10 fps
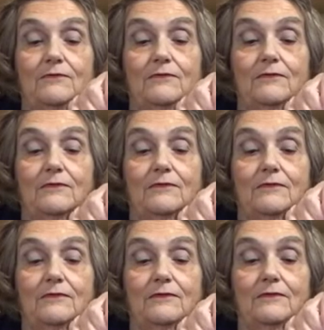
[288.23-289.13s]

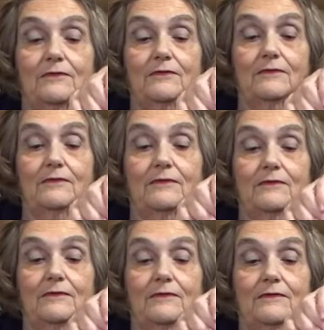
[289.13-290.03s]

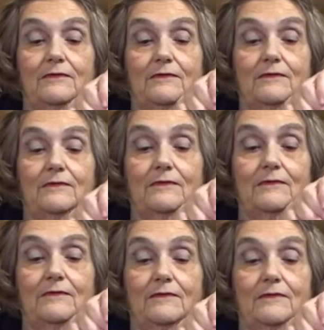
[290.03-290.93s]

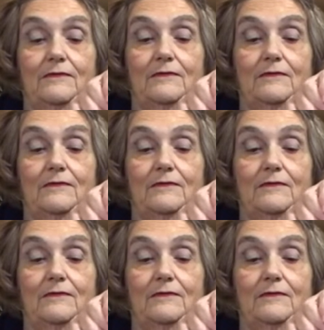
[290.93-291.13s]
Nothing is said.